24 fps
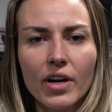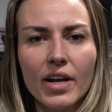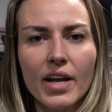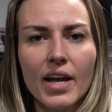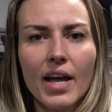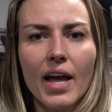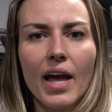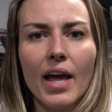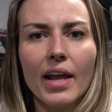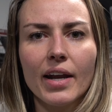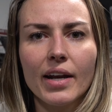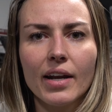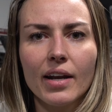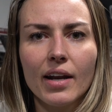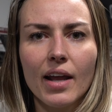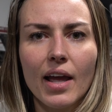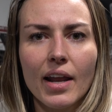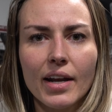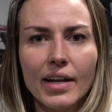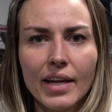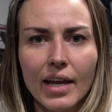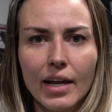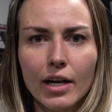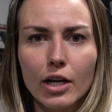it
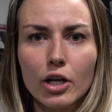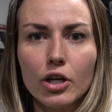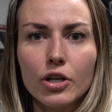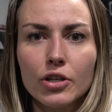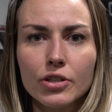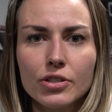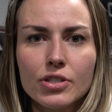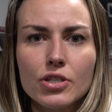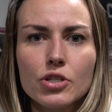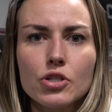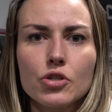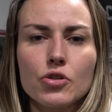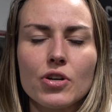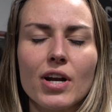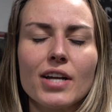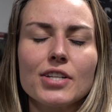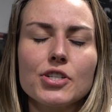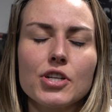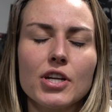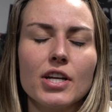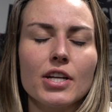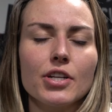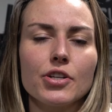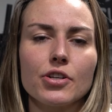and get a good
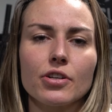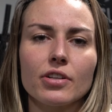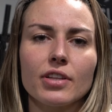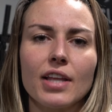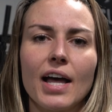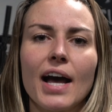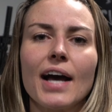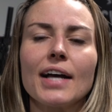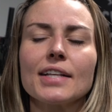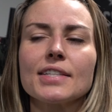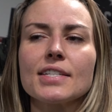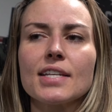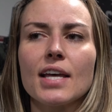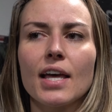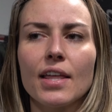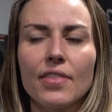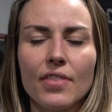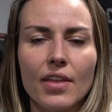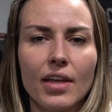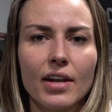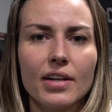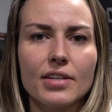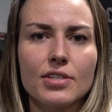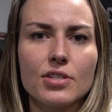stretch in your lats
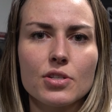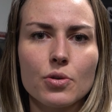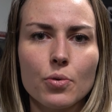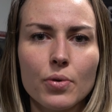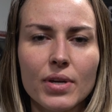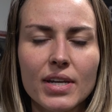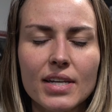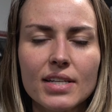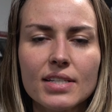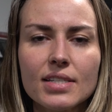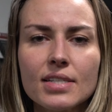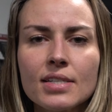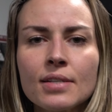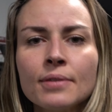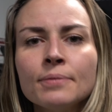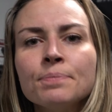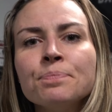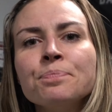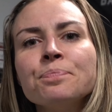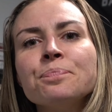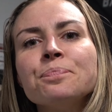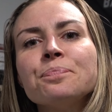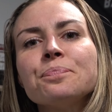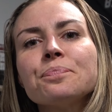and then a
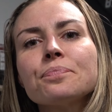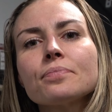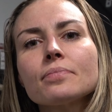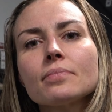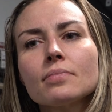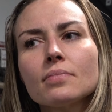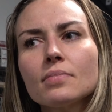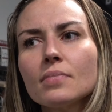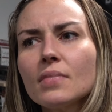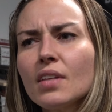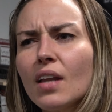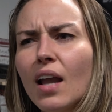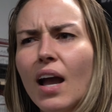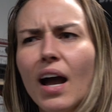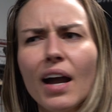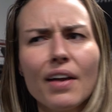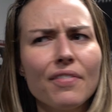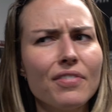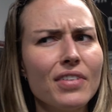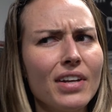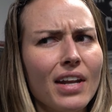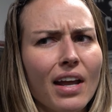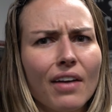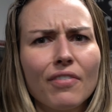squeeze.
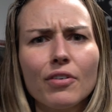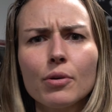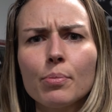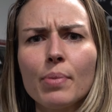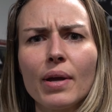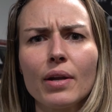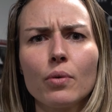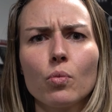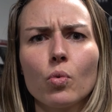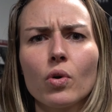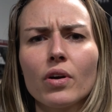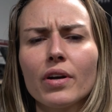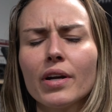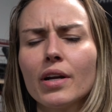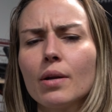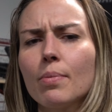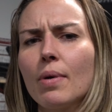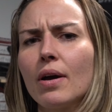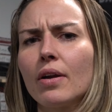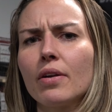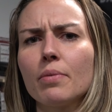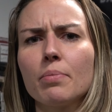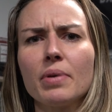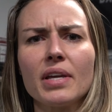I've never been worried
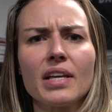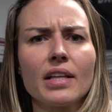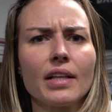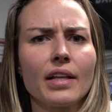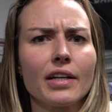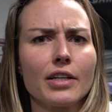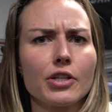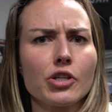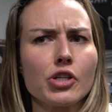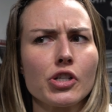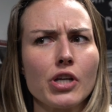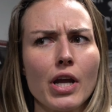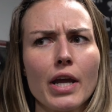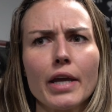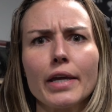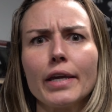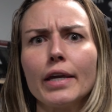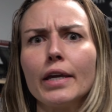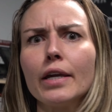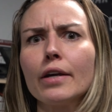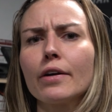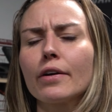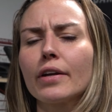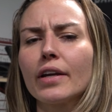about it being like
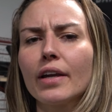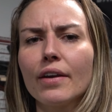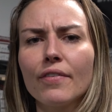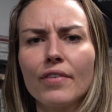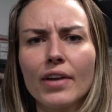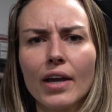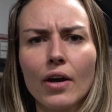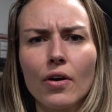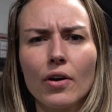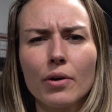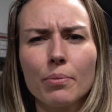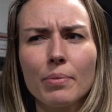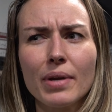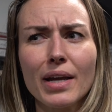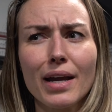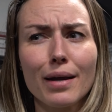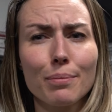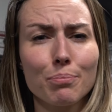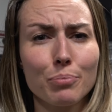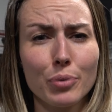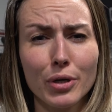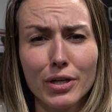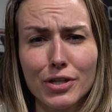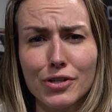shaky or giving on me.
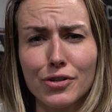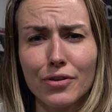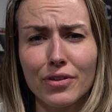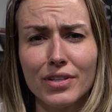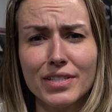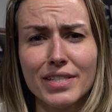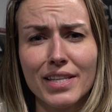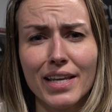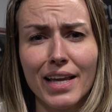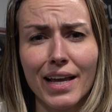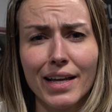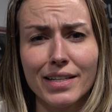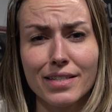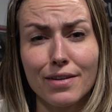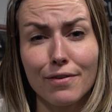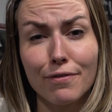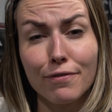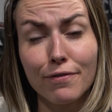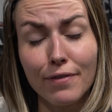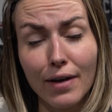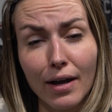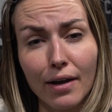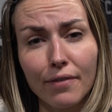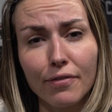I'm pretty sure this thing has a
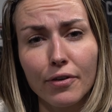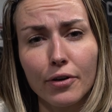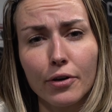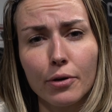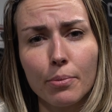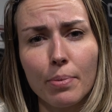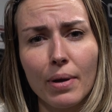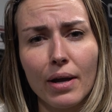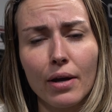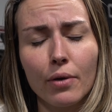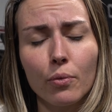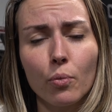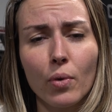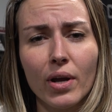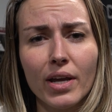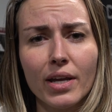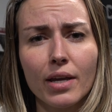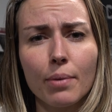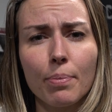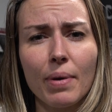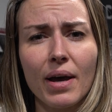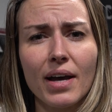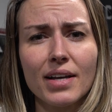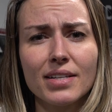500-pound weight
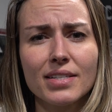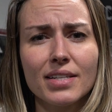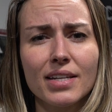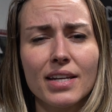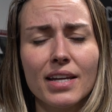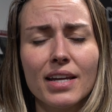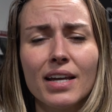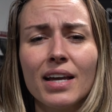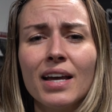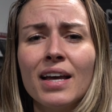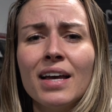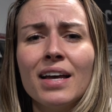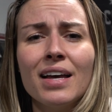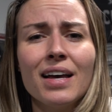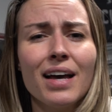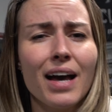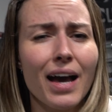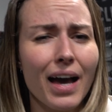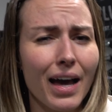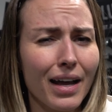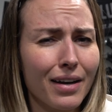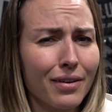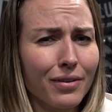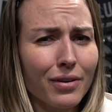capacity.
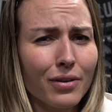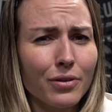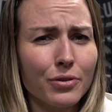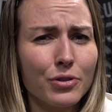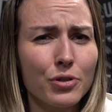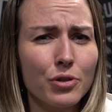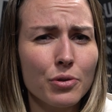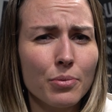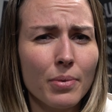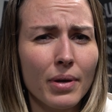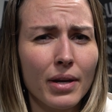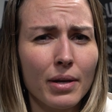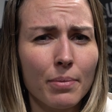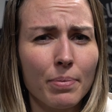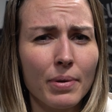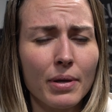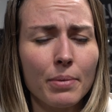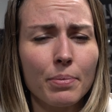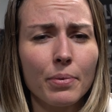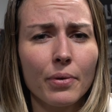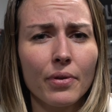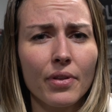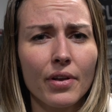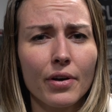I don't know too many
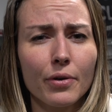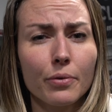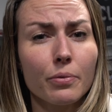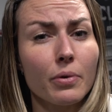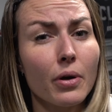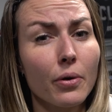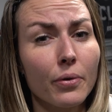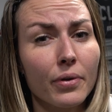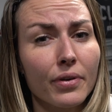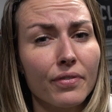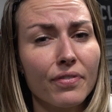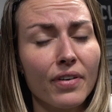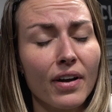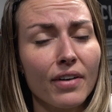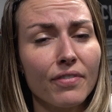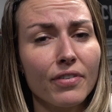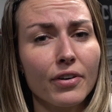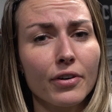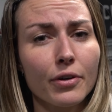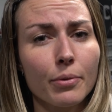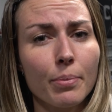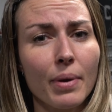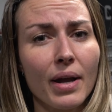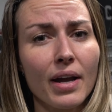people that are rowing
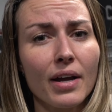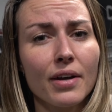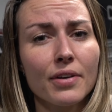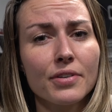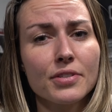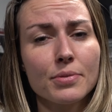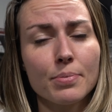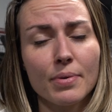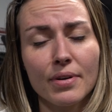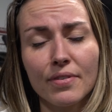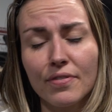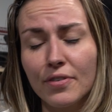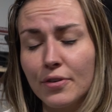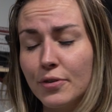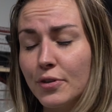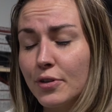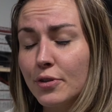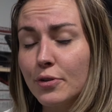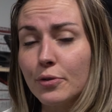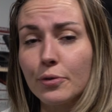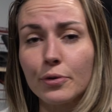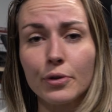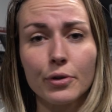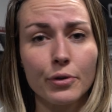500 pounds, but if you
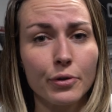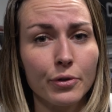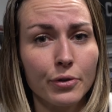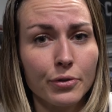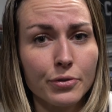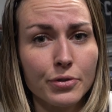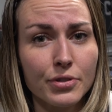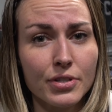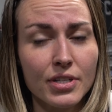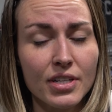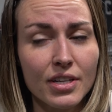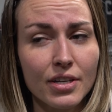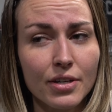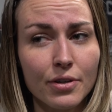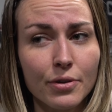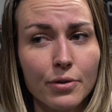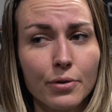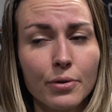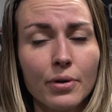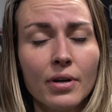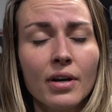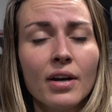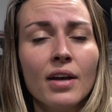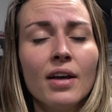do, kudos to
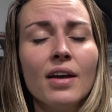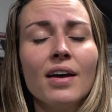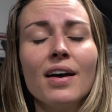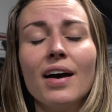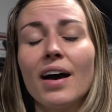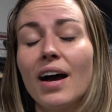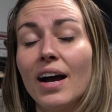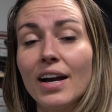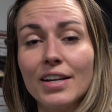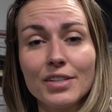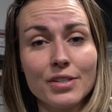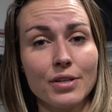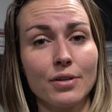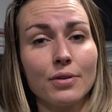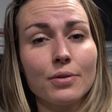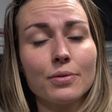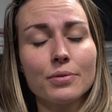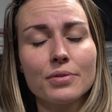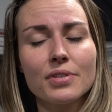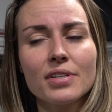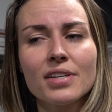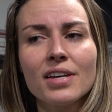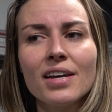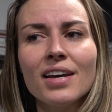you. I
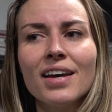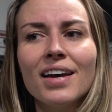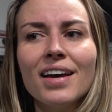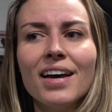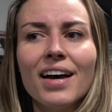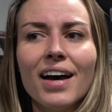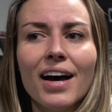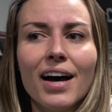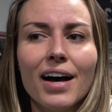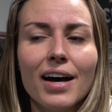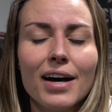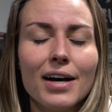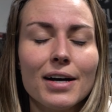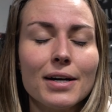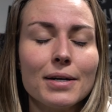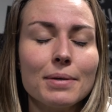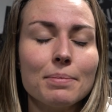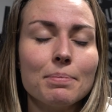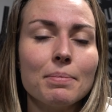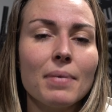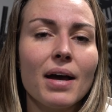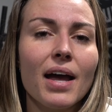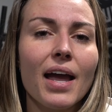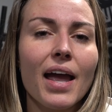don't.
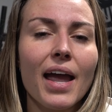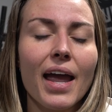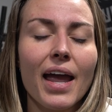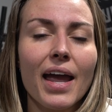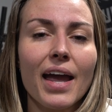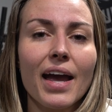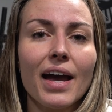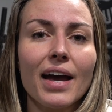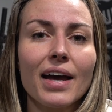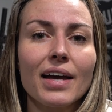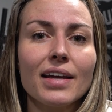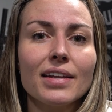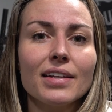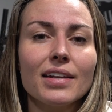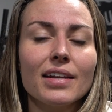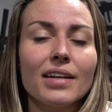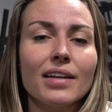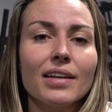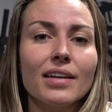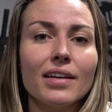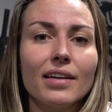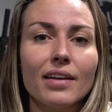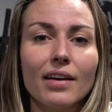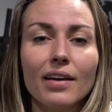And
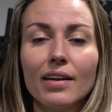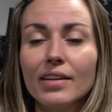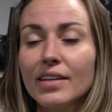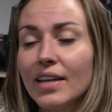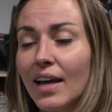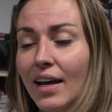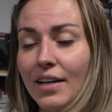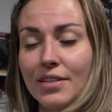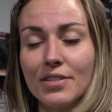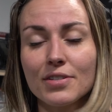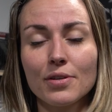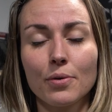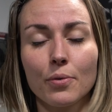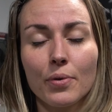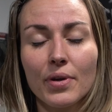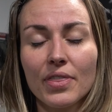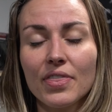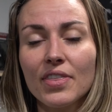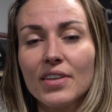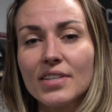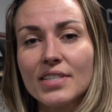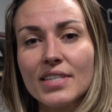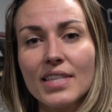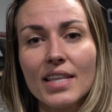yeah, so
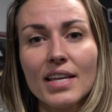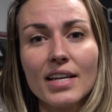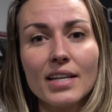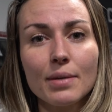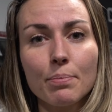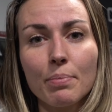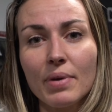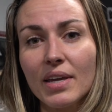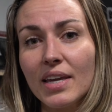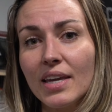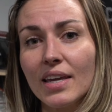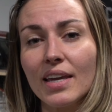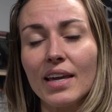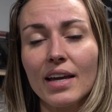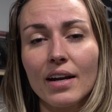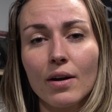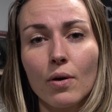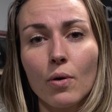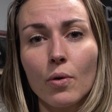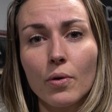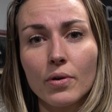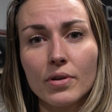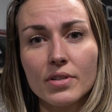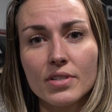with this thing being at a
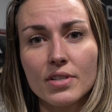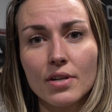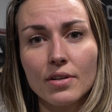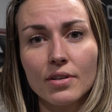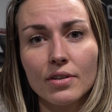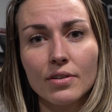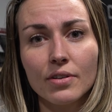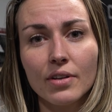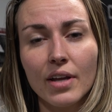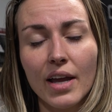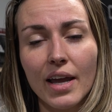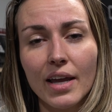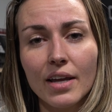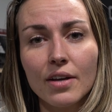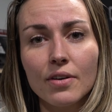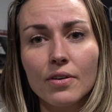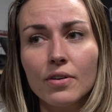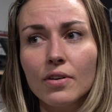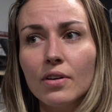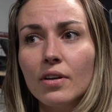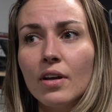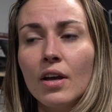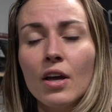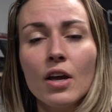horizontal
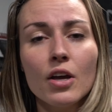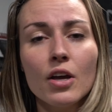angle,